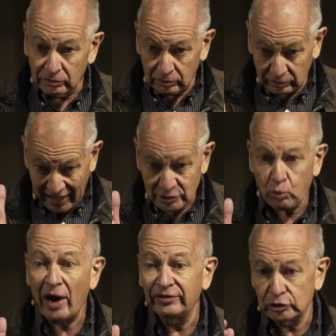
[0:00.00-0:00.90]
That's
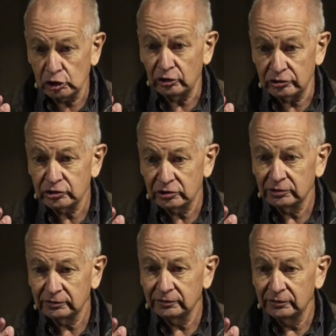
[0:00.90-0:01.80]
why the church.
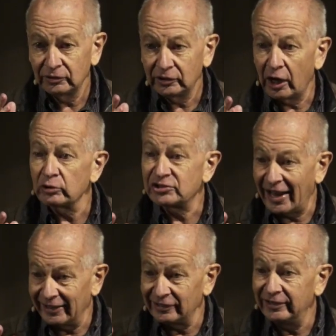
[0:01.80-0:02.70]
Now,
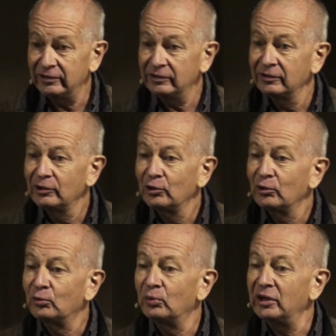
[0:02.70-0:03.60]
sadly,
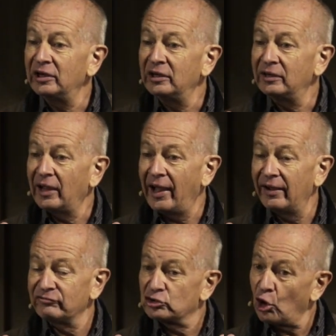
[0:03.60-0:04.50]
we
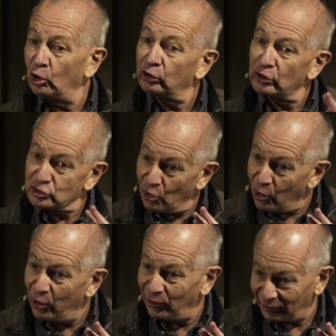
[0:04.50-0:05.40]
have sold our soul
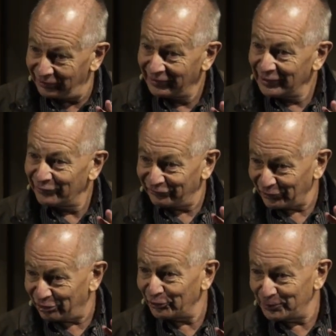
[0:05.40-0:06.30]
for
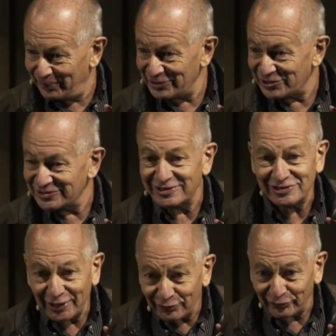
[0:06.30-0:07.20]
30 pieces of
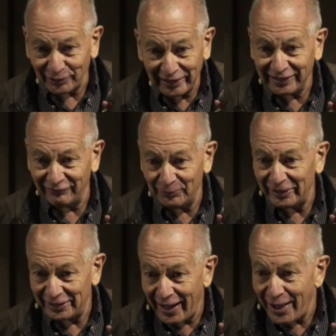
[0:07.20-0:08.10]
silver like
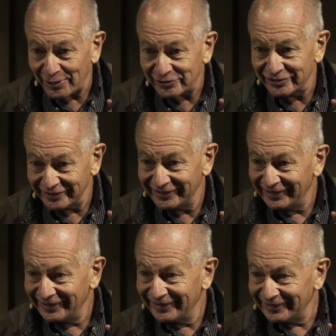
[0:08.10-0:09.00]
everybody else,
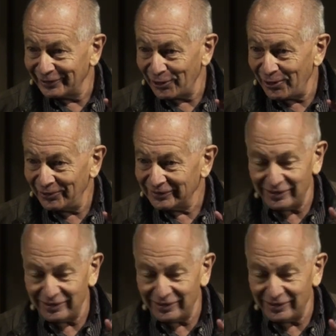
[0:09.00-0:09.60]
you know?